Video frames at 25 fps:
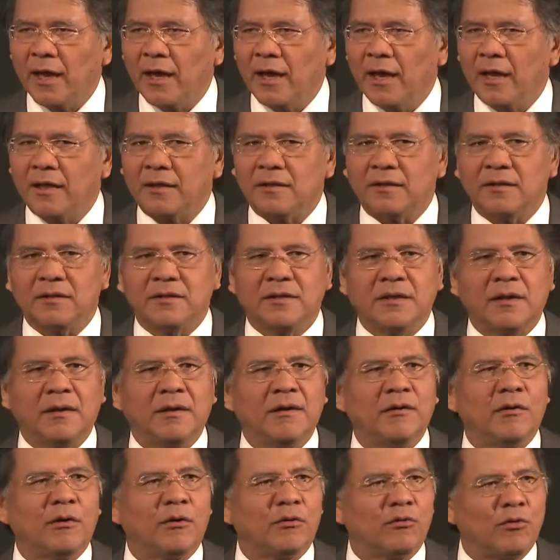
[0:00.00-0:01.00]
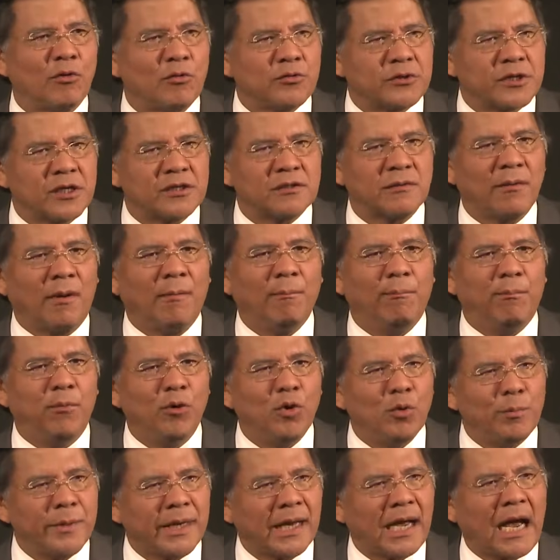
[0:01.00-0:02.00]
at the roses
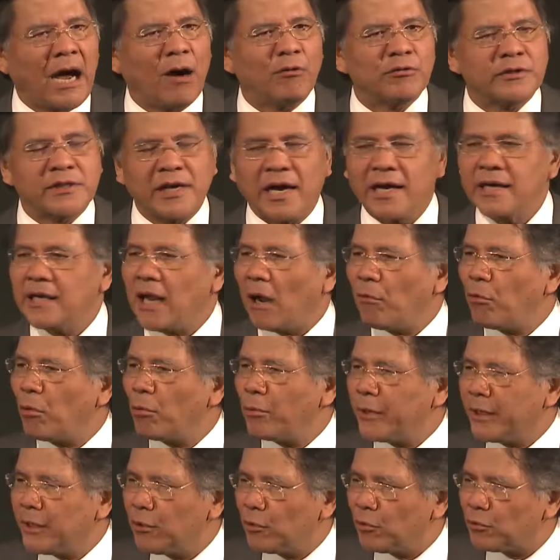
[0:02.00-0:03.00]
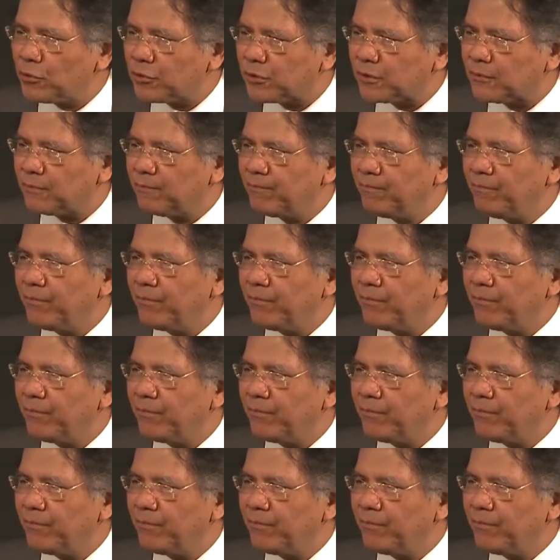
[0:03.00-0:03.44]
blooming outside our windows.